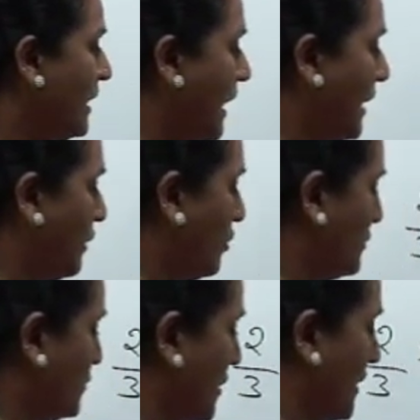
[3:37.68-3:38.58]
and
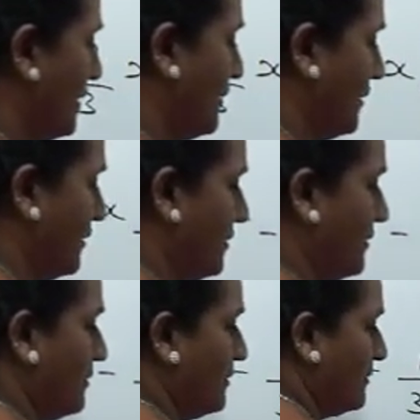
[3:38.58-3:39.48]
also 100
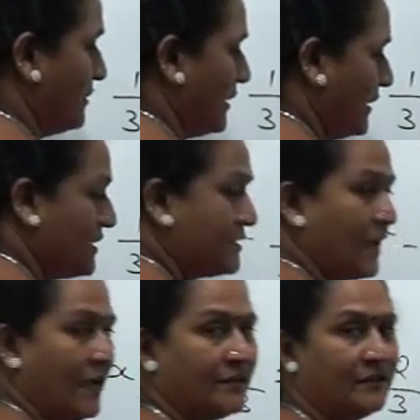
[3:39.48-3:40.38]
that gets
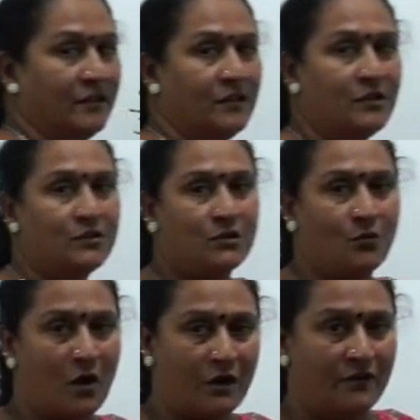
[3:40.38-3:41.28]
cancelled. So
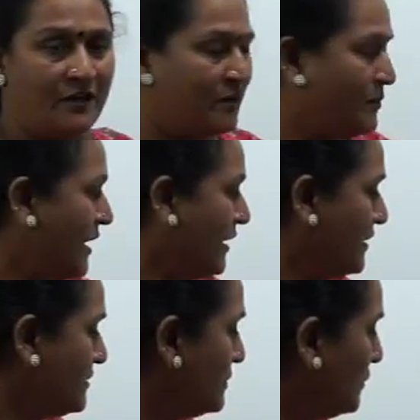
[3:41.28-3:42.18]
what will remain
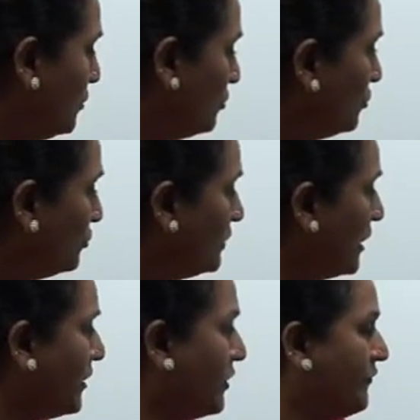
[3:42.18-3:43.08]
is
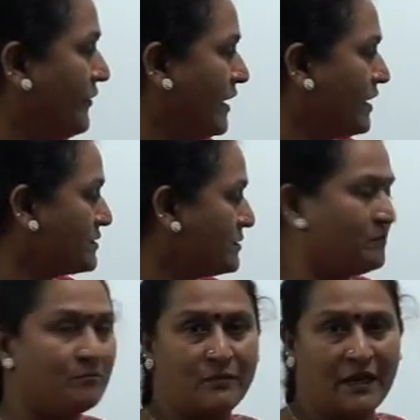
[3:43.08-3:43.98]
2/3 of X
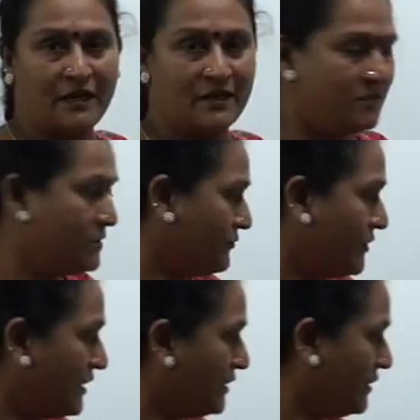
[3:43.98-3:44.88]
minus
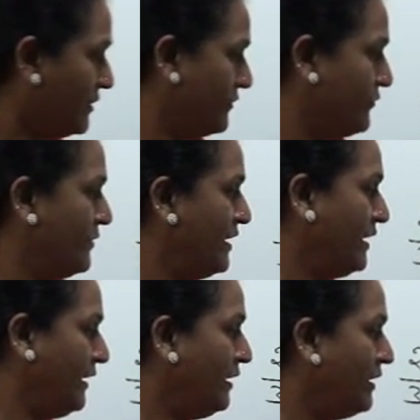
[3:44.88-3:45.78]
1/3 of
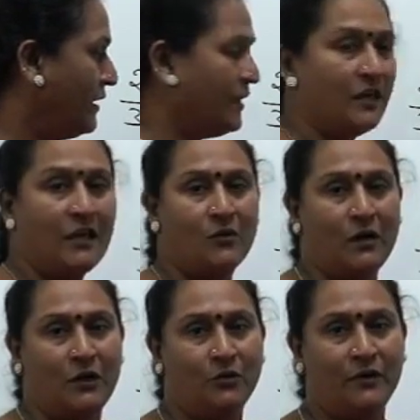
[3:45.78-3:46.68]
20
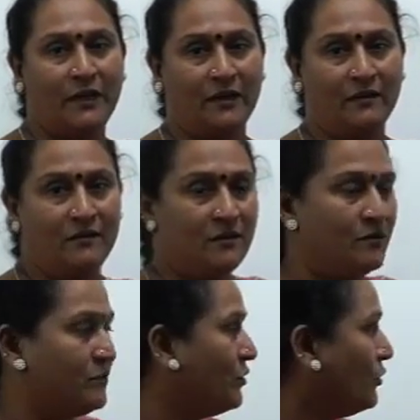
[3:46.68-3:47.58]
equal to 10.
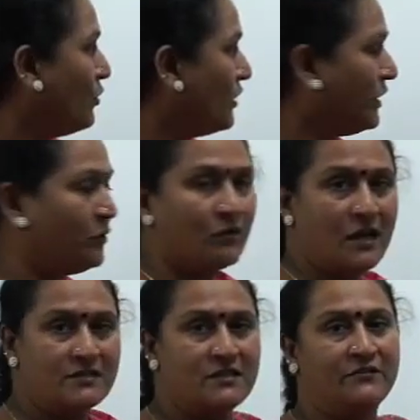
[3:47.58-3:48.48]
So no need to
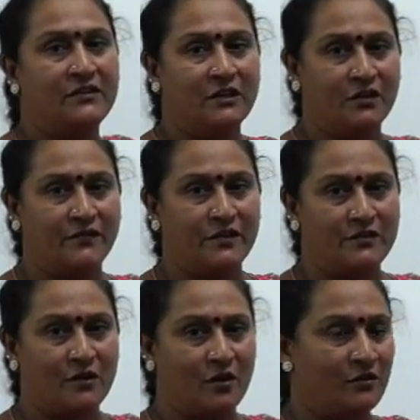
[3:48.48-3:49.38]
consider worth of the
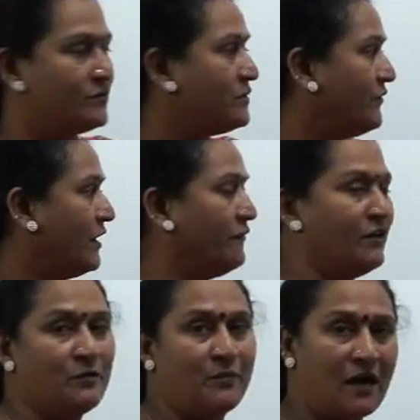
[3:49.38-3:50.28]
stock. So whenever
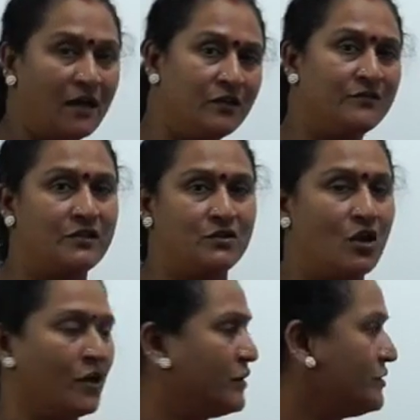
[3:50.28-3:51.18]
part of the
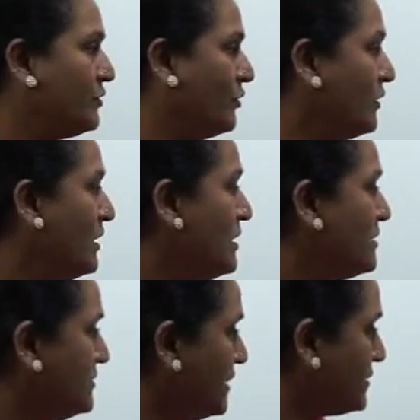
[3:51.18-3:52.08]
stock is known,
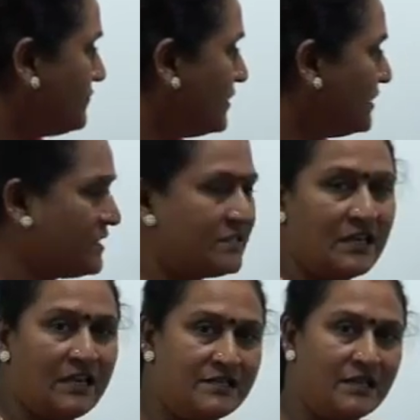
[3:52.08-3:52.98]
just with this
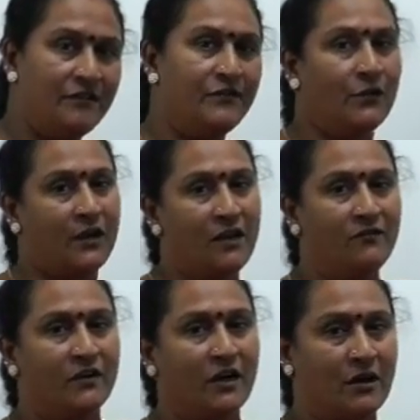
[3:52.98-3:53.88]
itself you can
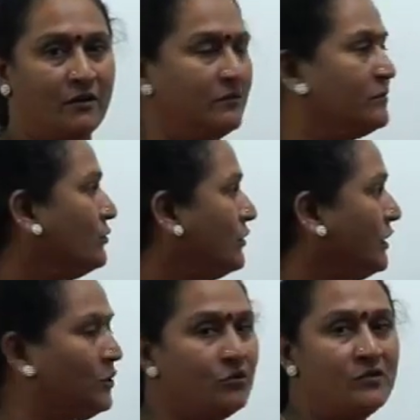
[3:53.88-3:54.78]
work out. No
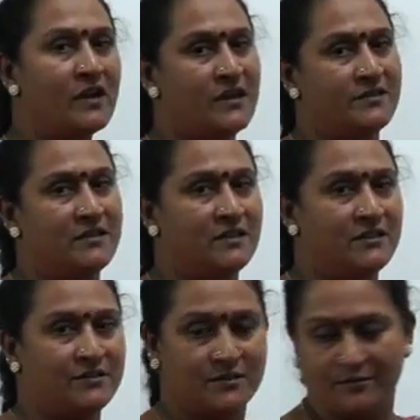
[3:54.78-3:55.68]
need to consider this.